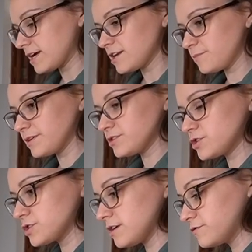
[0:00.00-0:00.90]
got a
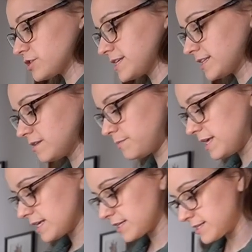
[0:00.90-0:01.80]
bunch of just like the
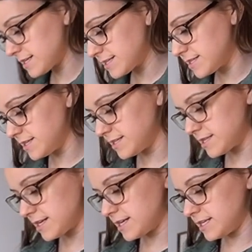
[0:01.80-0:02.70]
baking necessities
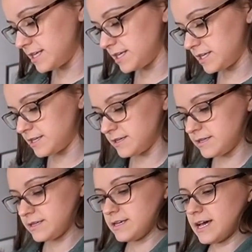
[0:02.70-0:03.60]
that I need.
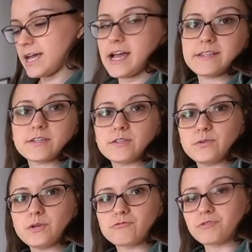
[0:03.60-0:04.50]
I had
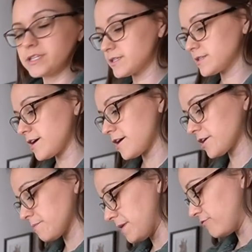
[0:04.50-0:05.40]
to restock
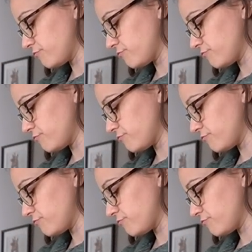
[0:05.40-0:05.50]
my